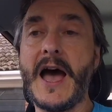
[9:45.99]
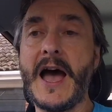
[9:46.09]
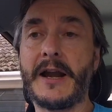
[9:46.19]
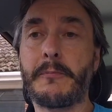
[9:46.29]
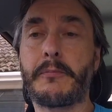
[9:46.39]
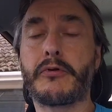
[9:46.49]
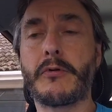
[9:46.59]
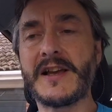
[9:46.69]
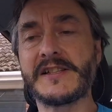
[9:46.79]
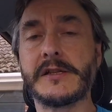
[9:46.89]
At
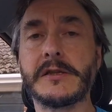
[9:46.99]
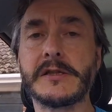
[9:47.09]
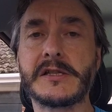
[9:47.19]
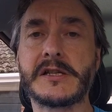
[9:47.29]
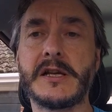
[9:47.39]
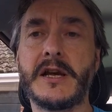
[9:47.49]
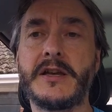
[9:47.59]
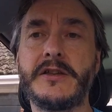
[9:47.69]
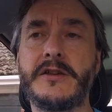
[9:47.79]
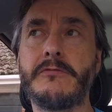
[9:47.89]
present,
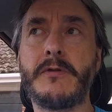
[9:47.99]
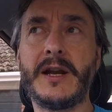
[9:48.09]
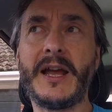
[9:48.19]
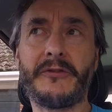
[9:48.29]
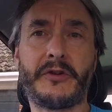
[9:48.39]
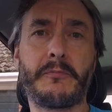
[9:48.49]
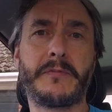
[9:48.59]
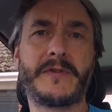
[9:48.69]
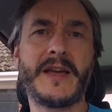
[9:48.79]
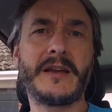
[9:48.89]
you really have to
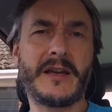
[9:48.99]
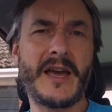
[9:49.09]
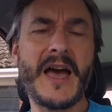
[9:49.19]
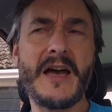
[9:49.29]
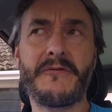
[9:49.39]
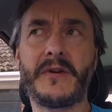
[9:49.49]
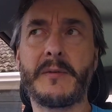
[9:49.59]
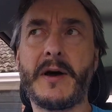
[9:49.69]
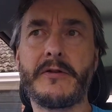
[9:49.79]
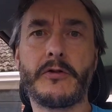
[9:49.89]
think carefully
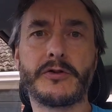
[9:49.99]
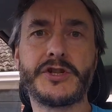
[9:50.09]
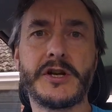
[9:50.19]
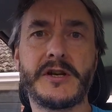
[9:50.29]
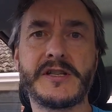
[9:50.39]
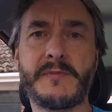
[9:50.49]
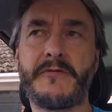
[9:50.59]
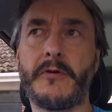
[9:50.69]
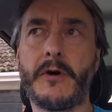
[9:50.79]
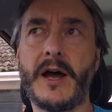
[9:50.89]
about your journeys
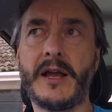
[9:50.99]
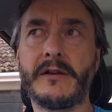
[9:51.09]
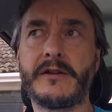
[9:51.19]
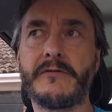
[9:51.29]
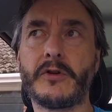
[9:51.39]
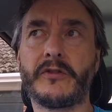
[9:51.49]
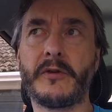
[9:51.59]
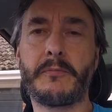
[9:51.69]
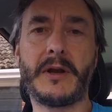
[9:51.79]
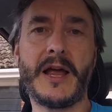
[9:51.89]
beforehand. You've got
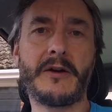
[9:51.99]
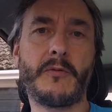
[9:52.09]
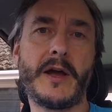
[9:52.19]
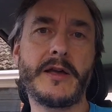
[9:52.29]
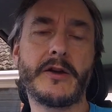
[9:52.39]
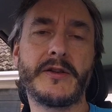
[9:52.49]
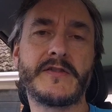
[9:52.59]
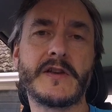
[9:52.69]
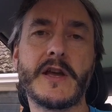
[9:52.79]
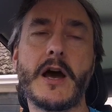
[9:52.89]
to plan where you're going
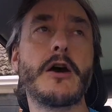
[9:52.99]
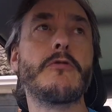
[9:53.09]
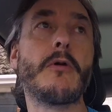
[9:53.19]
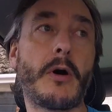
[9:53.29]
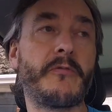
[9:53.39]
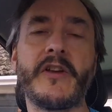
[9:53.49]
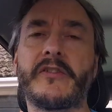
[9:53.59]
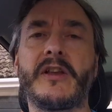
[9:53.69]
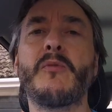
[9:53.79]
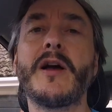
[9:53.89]
to go,
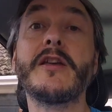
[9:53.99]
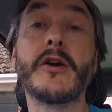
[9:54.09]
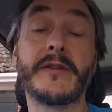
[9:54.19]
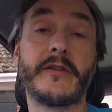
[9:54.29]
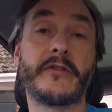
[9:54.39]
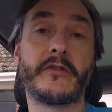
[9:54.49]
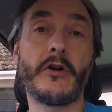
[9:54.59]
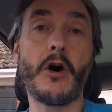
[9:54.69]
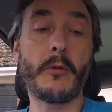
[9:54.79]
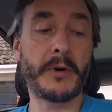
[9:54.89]
obviously where you're going to
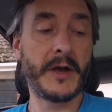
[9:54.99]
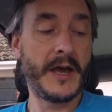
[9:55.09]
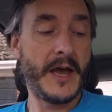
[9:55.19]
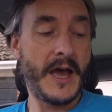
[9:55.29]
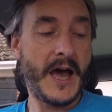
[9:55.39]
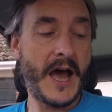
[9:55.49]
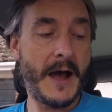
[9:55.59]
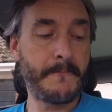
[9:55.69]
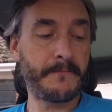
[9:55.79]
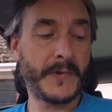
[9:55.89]
stop.
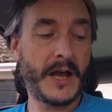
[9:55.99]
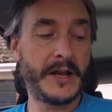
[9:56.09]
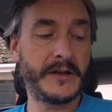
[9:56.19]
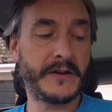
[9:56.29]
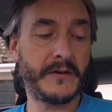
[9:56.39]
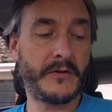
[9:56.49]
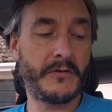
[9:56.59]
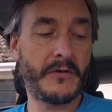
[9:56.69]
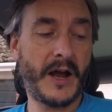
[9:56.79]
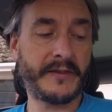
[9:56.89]
And
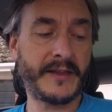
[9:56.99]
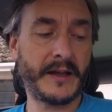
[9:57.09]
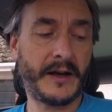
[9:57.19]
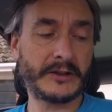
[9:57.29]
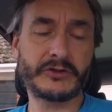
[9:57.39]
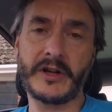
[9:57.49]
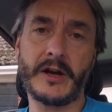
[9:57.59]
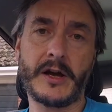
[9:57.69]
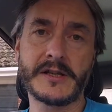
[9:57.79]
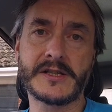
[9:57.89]
I think electric
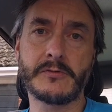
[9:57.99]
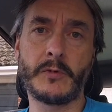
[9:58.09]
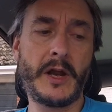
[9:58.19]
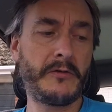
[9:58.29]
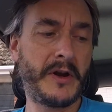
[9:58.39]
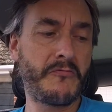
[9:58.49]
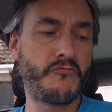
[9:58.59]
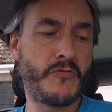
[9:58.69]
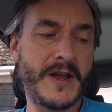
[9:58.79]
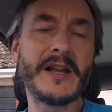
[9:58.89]
cars will only
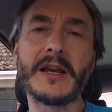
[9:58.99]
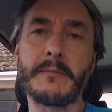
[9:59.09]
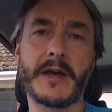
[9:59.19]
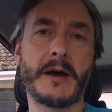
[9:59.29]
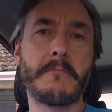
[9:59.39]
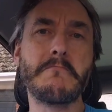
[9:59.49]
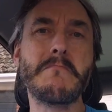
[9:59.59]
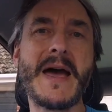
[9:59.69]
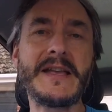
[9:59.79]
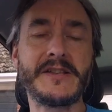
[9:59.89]
really become
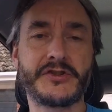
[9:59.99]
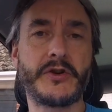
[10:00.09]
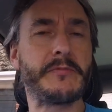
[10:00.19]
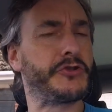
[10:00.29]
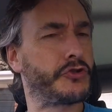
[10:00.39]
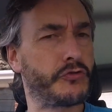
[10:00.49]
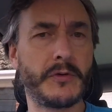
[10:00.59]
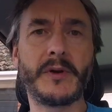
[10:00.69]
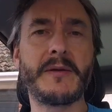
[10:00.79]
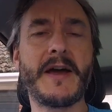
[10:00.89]
mainstream,
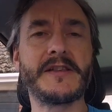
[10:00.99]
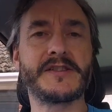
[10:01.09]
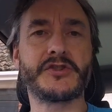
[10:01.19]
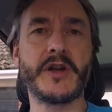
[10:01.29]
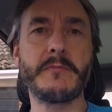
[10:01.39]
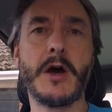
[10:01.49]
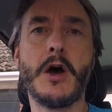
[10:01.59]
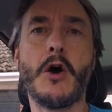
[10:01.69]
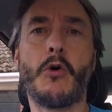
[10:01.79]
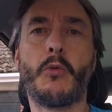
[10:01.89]
truly mainstream,
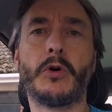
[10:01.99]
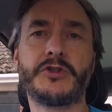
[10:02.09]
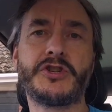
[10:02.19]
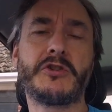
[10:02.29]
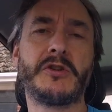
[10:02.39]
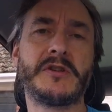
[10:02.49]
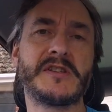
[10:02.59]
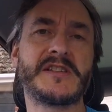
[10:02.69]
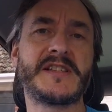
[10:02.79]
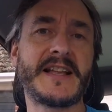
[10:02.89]
once you can
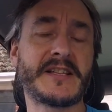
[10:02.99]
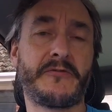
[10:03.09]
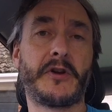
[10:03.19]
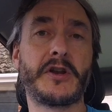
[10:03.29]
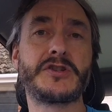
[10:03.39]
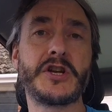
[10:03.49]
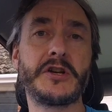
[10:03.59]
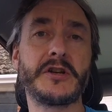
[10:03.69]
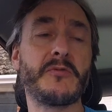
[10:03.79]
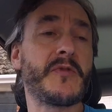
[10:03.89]
set off
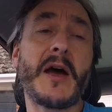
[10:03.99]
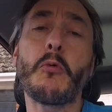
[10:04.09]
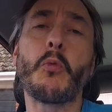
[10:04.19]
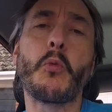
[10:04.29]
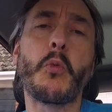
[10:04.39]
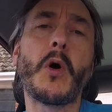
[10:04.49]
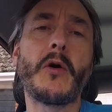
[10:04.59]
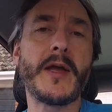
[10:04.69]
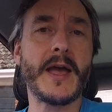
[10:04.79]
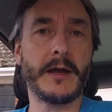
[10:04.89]
journey without
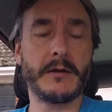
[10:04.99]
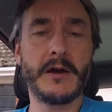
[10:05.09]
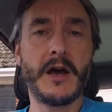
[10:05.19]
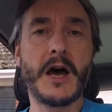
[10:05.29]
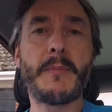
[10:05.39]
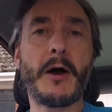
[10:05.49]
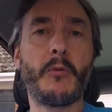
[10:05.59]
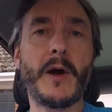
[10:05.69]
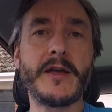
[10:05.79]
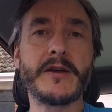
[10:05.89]
worrying about
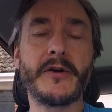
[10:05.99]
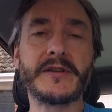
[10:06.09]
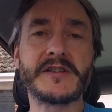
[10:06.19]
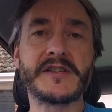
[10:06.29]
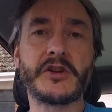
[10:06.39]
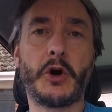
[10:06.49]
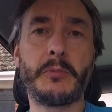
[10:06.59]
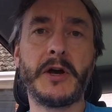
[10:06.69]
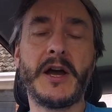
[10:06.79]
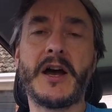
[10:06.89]
where you're going to stop.
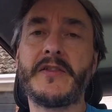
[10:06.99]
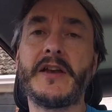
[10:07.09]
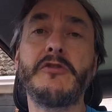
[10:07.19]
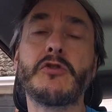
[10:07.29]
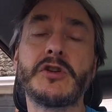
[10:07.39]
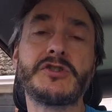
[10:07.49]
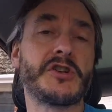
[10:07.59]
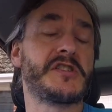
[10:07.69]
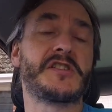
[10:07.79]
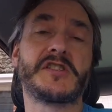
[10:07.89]
And then you can
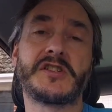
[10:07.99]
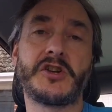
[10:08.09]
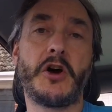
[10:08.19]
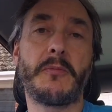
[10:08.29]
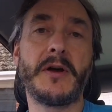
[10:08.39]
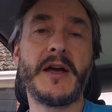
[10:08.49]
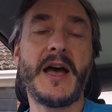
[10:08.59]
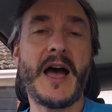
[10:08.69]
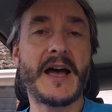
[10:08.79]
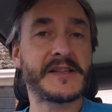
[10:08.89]
just stop
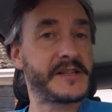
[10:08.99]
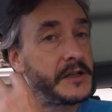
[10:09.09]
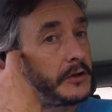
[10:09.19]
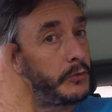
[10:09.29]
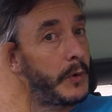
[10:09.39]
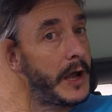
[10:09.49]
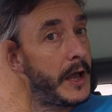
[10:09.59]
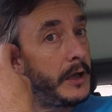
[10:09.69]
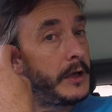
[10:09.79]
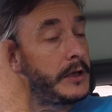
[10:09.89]
as and
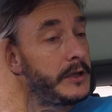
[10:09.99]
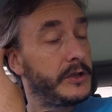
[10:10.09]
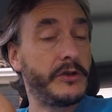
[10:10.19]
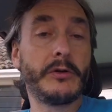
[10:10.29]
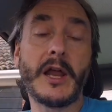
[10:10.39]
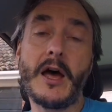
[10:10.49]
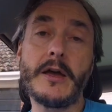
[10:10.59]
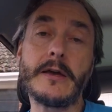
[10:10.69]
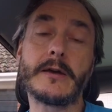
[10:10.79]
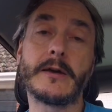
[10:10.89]
where you
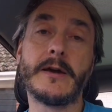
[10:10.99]
like.